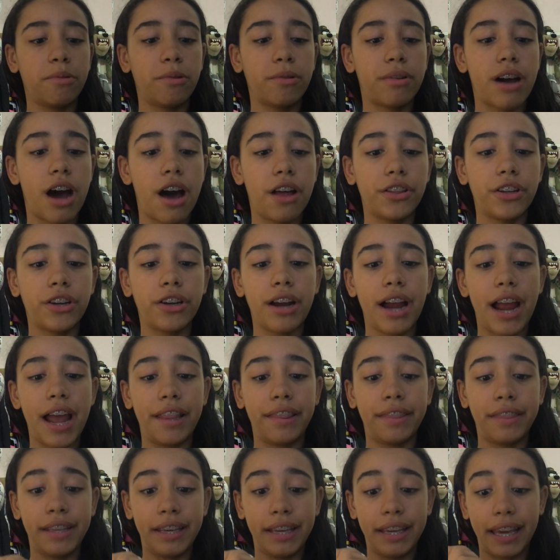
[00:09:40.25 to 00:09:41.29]
blue color,
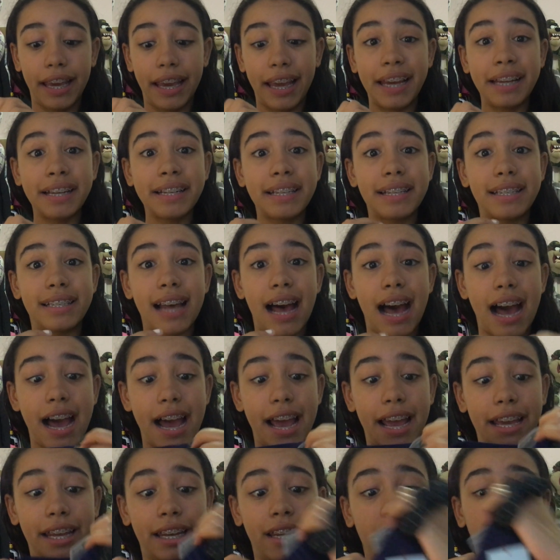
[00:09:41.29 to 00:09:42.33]
and the
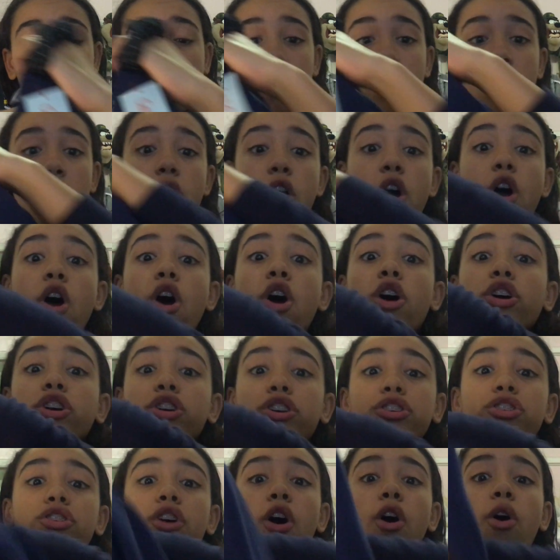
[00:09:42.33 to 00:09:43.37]
inside,
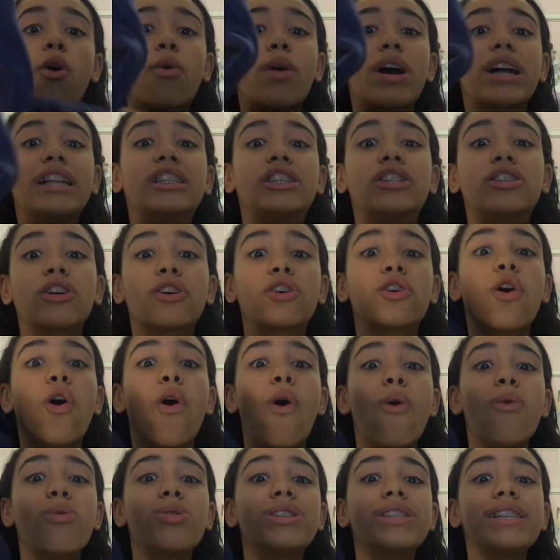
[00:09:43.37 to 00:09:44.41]
yo, it's the
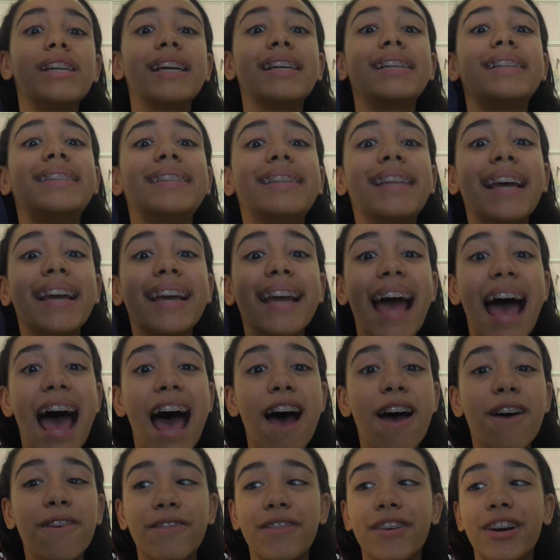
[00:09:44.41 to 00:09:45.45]
coziest thing
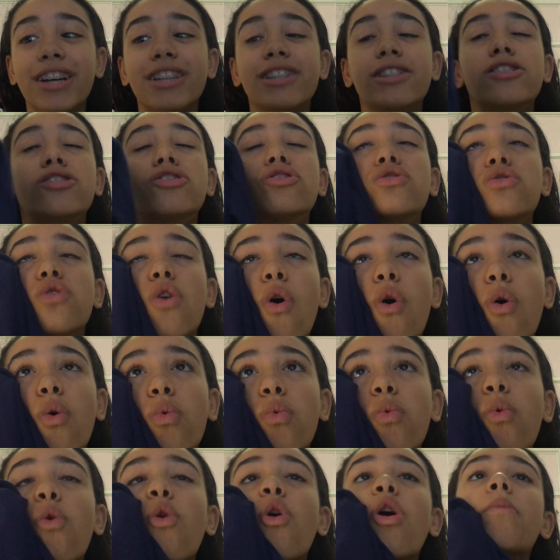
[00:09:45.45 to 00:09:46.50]
ever. It's so
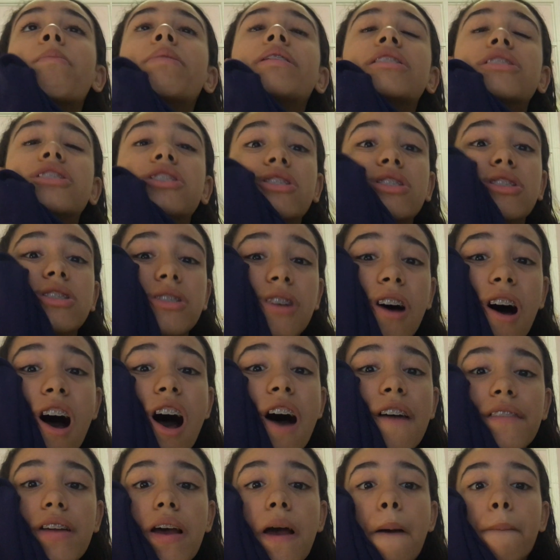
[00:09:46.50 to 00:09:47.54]
warm and
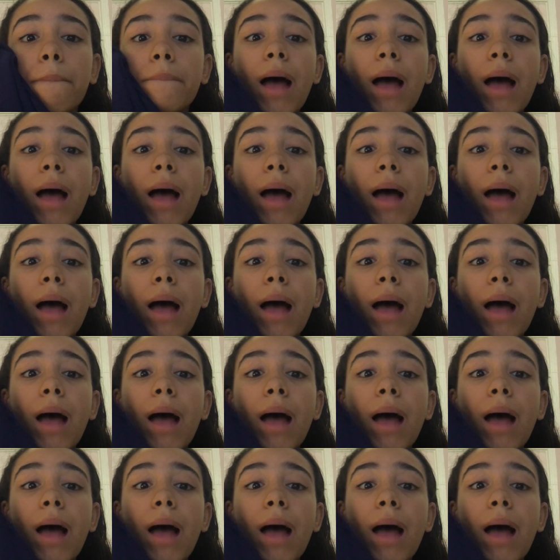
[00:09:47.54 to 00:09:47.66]
soft.